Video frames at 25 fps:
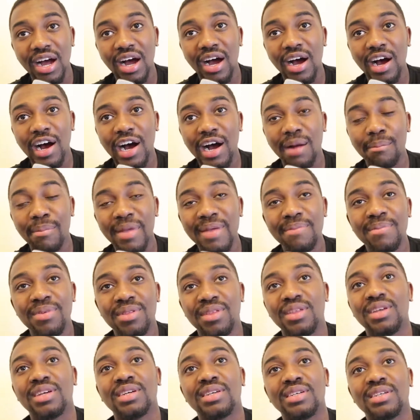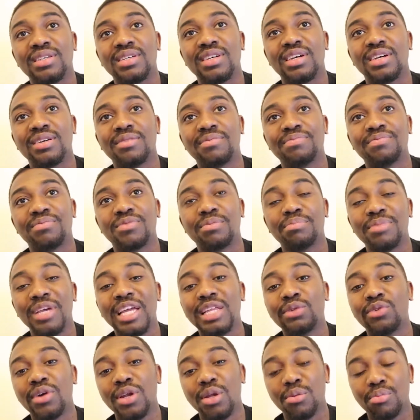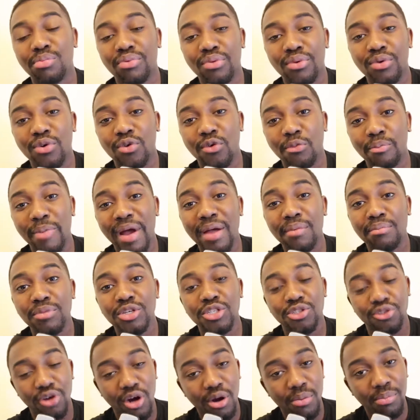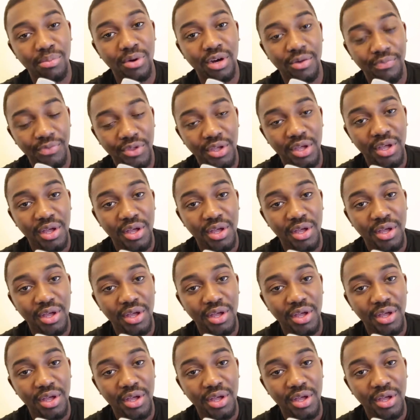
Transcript: uh, maybe the P20 Pro might be sharper,